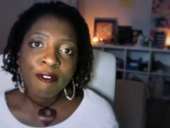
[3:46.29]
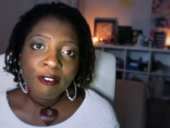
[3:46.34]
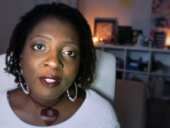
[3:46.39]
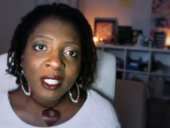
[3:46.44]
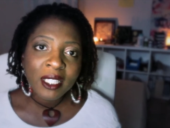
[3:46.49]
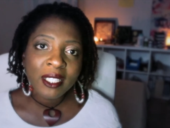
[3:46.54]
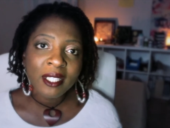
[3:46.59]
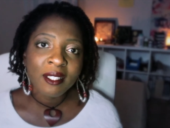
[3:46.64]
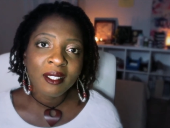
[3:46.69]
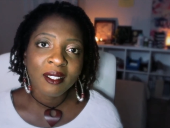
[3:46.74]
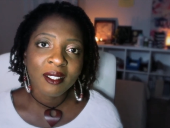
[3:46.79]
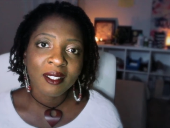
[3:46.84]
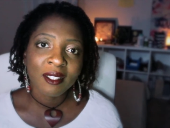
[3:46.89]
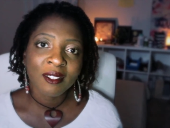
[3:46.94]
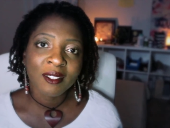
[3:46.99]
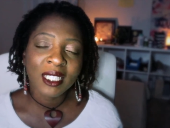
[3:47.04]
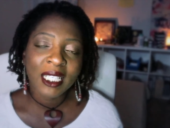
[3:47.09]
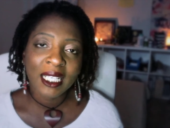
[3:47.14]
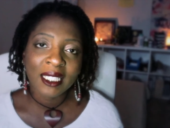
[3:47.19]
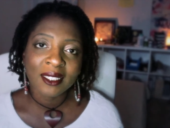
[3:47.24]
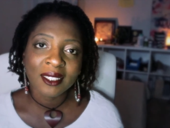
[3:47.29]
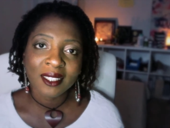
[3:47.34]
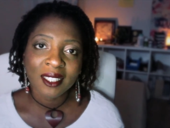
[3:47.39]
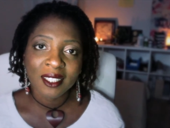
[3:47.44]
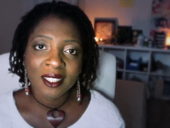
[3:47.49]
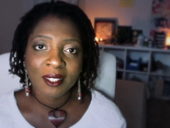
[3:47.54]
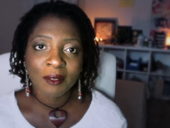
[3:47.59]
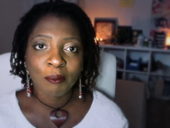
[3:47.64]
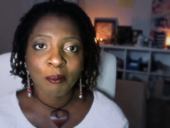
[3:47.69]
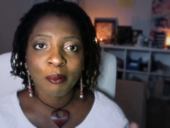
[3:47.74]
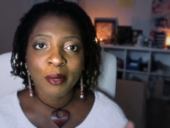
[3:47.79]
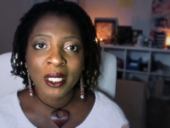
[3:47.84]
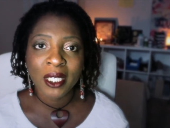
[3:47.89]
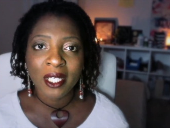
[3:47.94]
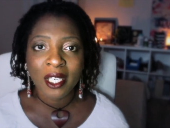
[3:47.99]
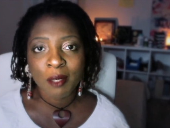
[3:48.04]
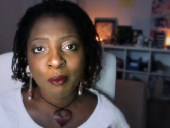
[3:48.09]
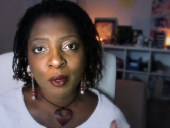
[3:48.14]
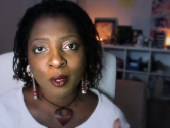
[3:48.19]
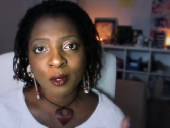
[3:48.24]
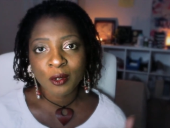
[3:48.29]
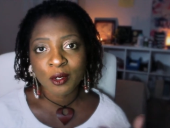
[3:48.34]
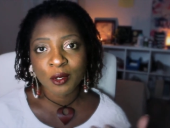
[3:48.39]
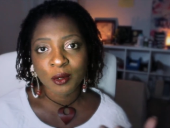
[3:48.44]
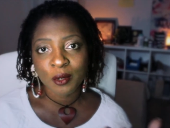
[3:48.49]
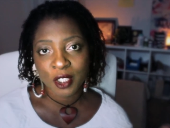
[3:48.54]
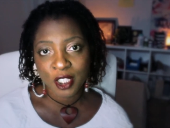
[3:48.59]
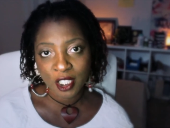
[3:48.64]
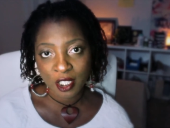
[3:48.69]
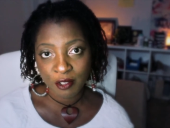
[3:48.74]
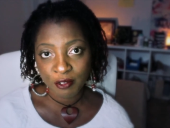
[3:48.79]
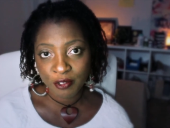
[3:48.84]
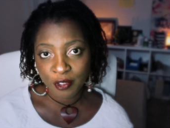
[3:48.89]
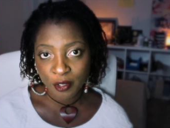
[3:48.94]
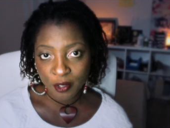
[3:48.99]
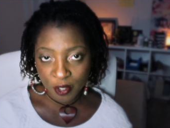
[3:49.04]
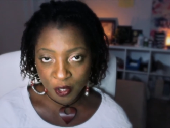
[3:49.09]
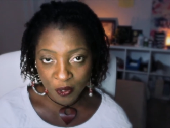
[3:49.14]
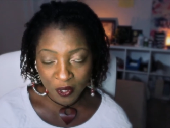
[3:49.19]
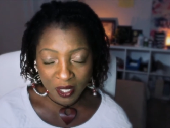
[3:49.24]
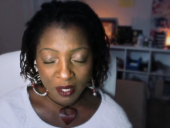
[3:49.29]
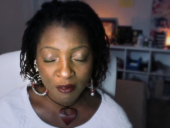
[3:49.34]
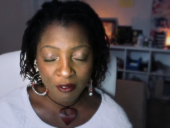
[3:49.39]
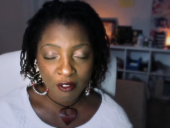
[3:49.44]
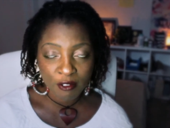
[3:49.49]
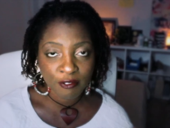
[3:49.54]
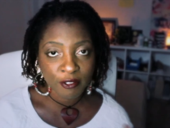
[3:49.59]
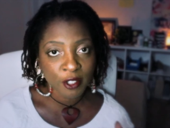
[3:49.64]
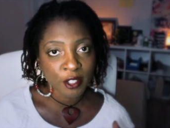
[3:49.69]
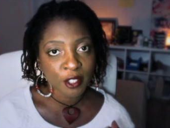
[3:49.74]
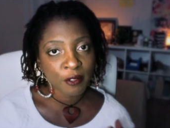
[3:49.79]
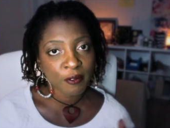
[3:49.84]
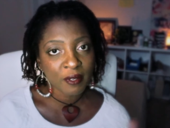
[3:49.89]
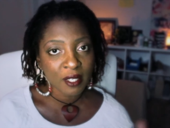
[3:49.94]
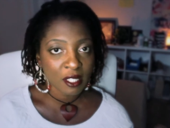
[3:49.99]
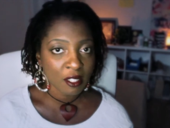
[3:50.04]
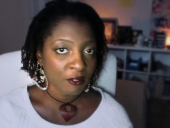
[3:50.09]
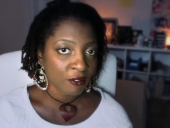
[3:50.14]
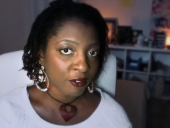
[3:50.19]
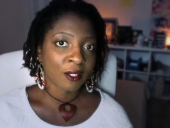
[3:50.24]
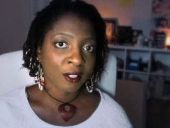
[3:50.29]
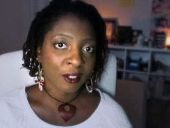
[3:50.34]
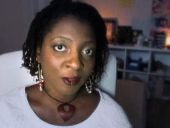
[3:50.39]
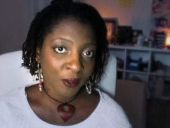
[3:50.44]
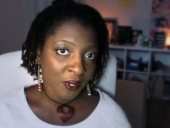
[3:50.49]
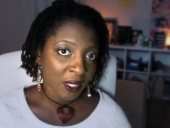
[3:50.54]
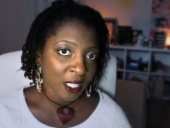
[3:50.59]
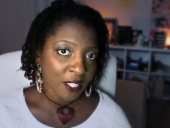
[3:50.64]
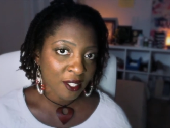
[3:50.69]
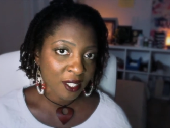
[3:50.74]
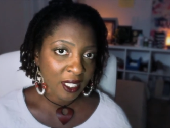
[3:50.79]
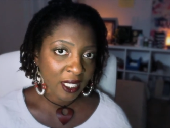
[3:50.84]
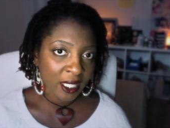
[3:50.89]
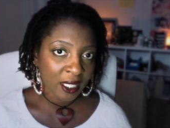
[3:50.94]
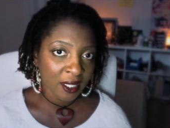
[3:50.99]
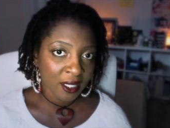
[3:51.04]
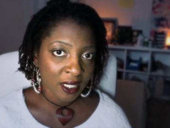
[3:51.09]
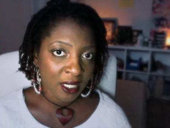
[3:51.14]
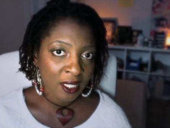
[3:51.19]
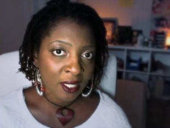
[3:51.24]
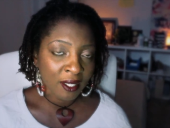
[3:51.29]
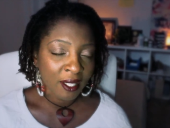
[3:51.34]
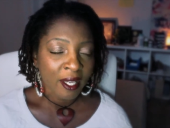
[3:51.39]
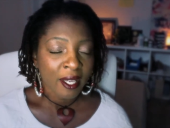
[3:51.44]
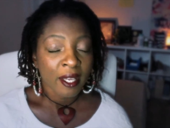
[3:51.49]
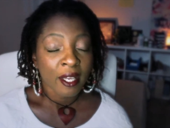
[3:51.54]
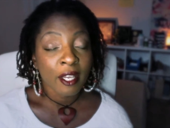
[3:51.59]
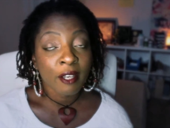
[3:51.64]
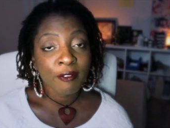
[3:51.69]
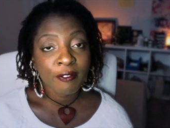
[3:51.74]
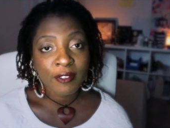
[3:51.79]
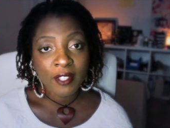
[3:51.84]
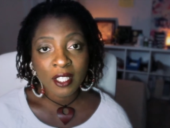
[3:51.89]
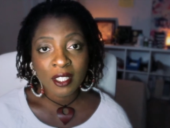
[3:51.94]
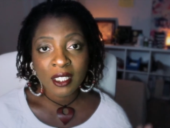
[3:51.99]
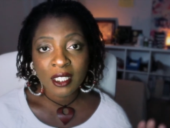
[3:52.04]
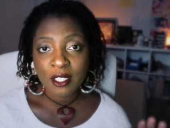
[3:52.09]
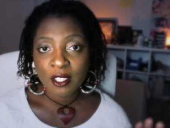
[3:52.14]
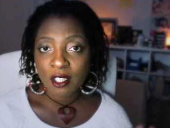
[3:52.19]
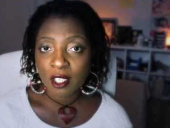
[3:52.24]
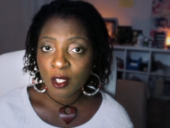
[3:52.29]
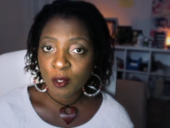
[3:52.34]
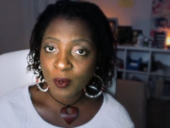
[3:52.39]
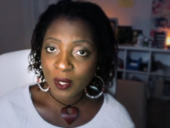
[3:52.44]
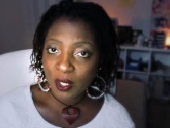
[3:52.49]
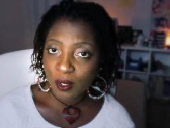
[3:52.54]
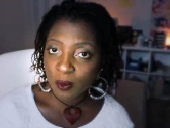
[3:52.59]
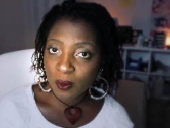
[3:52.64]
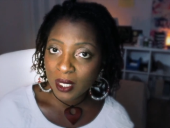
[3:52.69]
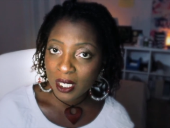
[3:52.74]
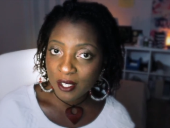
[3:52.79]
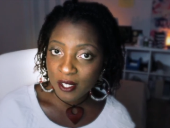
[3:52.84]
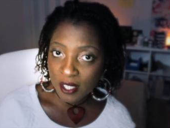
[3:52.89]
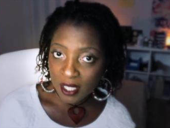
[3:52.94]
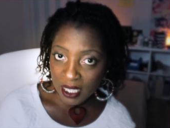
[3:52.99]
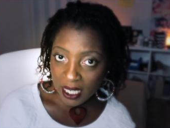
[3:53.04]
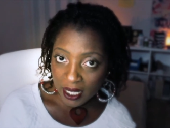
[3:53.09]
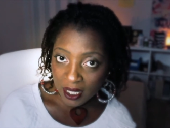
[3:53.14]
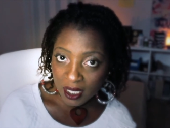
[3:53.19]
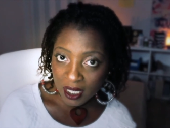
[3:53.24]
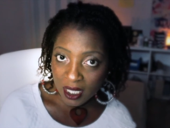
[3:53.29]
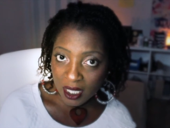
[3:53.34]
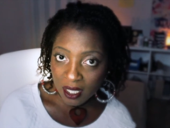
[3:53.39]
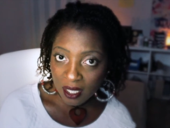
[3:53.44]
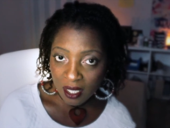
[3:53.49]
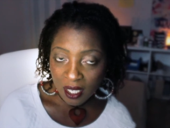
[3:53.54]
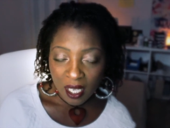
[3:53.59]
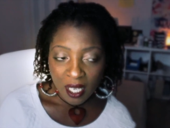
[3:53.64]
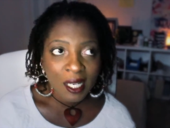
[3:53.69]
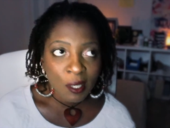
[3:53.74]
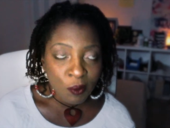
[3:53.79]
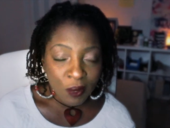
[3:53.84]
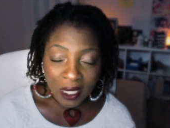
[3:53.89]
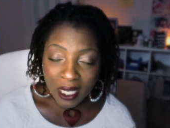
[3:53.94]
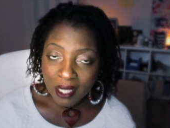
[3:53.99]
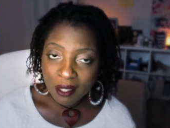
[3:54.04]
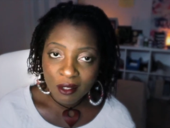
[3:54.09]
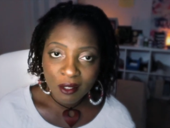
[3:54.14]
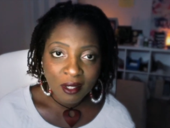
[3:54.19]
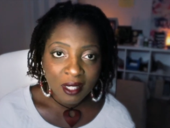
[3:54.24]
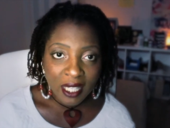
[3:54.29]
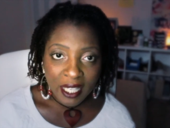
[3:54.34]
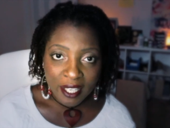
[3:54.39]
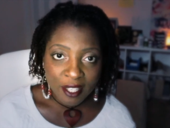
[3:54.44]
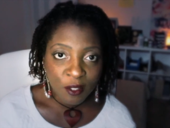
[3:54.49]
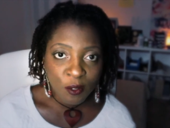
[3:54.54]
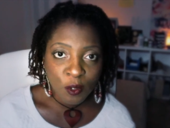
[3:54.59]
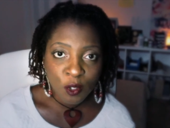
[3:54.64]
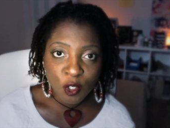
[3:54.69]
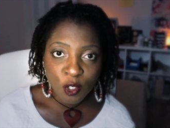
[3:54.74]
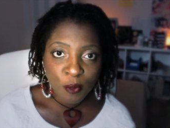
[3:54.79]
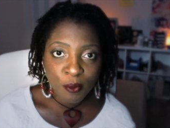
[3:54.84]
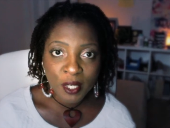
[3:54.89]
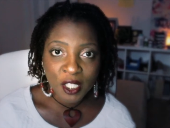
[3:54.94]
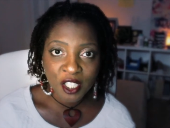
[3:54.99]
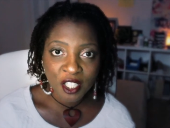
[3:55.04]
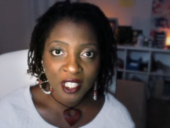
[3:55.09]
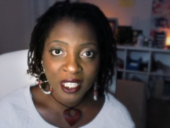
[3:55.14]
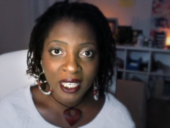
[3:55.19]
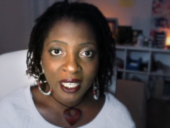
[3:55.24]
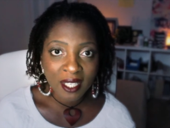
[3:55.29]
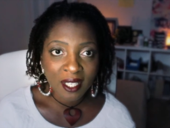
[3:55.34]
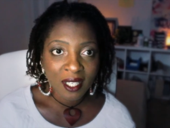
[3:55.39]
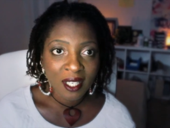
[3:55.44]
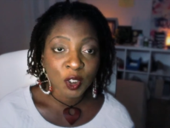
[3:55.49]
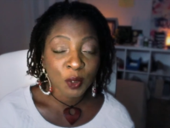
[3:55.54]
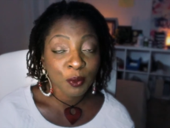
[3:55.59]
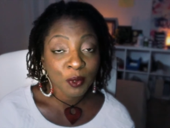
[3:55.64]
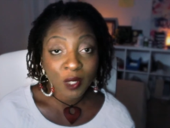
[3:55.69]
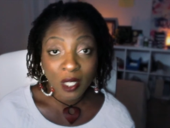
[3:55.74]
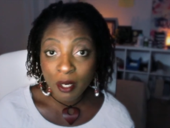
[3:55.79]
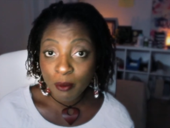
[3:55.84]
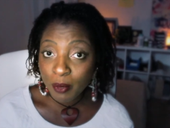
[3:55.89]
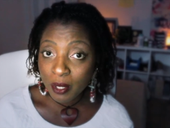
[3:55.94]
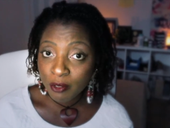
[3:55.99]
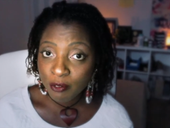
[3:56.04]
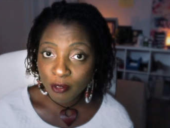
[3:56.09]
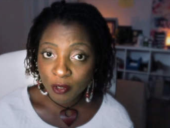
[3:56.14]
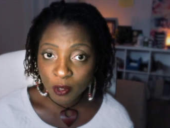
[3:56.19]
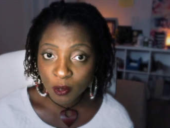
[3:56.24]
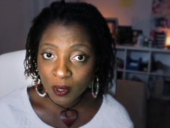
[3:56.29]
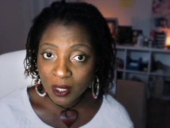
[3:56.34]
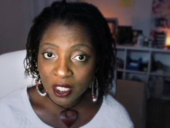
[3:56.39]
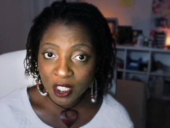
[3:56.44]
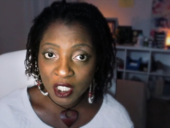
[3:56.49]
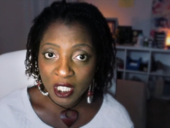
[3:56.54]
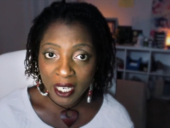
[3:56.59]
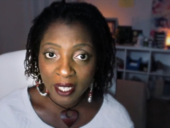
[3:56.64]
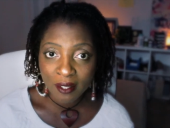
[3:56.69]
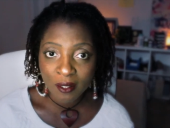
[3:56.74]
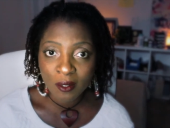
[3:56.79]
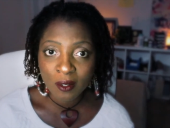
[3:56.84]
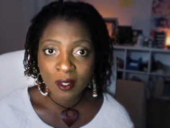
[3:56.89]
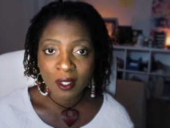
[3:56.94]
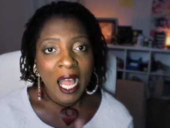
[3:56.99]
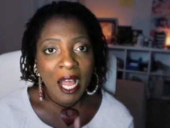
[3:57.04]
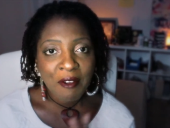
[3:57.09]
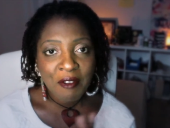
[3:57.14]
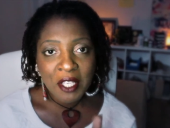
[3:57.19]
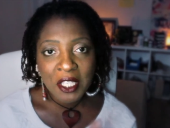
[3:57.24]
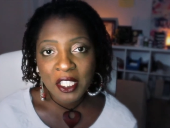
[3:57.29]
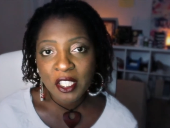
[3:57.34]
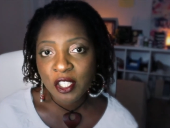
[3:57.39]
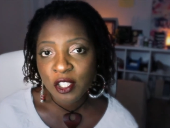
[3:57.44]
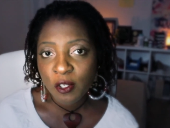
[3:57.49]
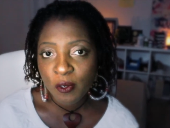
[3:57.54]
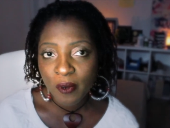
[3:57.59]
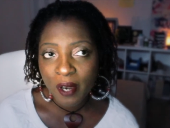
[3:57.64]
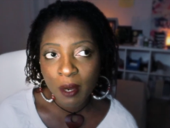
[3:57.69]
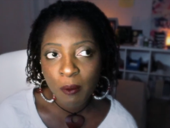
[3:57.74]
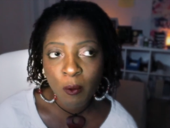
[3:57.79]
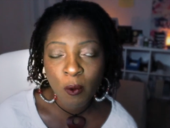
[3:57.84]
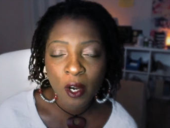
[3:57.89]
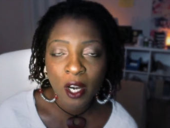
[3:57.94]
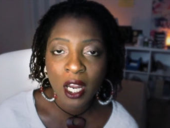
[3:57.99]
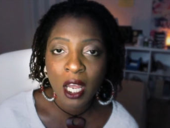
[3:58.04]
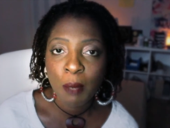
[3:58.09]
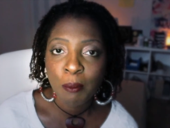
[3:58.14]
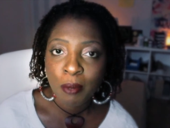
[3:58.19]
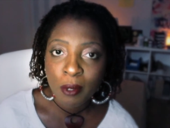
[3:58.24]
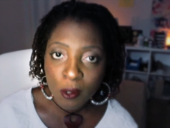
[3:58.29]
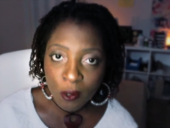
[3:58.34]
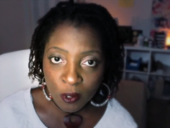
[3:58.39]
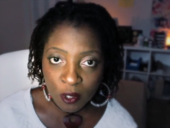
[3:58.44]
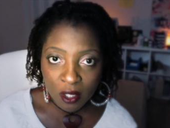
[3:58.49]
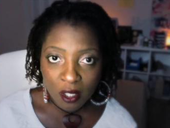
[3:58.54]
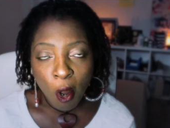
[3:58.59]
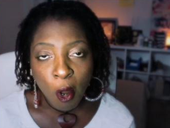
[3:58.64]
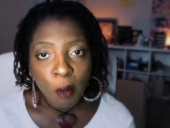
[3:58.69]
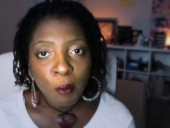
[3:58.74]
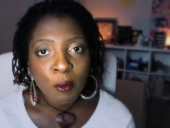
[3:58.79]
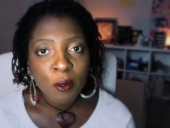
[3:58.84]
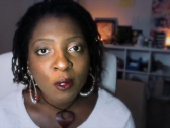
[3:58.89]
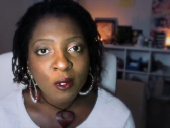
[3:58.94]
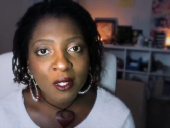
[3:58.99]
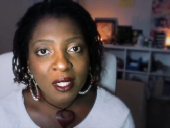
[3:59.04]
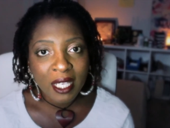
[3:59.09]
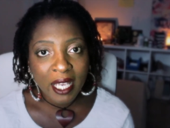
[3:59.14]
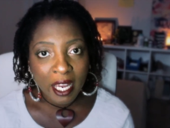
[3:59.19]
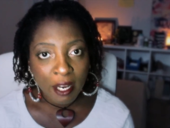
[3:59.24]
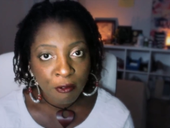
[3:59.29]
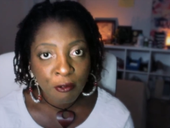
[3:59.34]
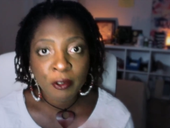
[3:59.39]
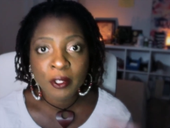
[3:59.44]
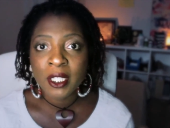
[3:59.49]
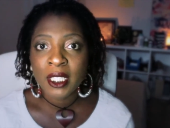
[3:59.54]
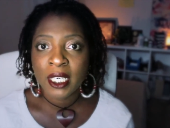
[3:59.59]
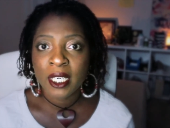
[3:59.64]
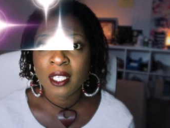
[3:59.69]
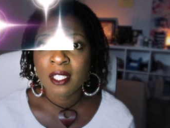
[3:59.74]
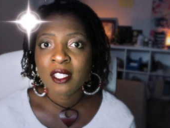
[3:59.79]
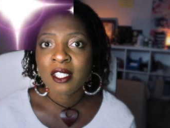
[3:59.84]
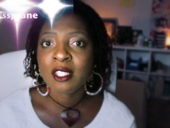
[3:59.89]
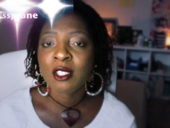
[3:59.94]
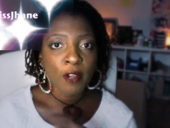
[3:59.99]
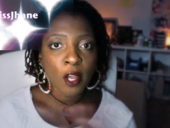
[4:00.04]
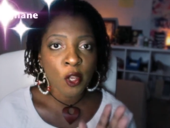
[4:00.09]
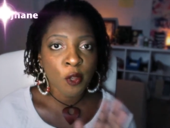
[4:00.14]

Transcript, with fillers: Hopefully you guys gonna be able to achieve your dreams for the rest of the 2018. If not, there's always 2019. I would like to thank you so much again subscribing to this channel. I have an Instagram where I post almost every day. So